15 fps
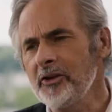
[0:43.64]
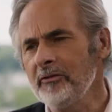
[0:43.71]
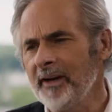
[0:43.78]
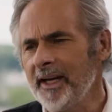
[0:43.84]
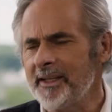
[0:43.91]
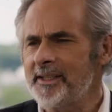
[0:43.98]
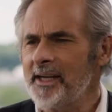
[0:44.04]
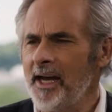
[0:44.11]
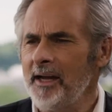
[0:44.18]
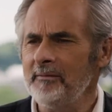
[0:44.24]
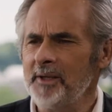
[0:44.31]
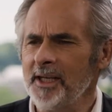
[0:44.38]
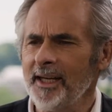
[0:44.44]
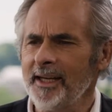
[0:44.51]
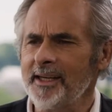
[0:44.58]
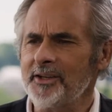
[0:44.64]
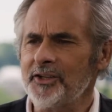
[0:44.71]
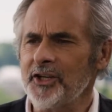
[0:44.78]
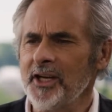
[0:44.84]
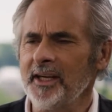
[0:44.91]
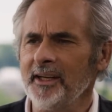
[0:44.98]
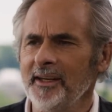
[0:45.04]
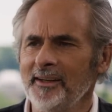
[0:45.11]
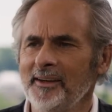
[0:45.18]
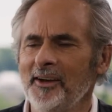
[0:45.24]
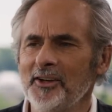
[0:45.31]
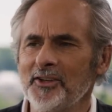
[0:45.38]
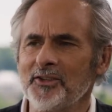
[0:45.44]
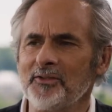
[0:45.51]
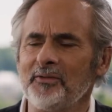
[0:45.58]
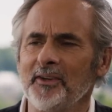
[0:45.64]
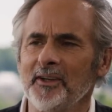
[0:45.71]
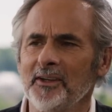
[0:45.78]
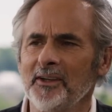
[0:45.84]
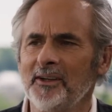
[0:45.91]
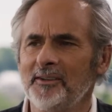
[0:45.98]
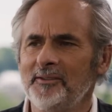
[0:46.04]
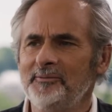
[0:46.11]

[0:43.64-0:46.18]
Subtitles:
you've had time to let it sink in, how does it feel?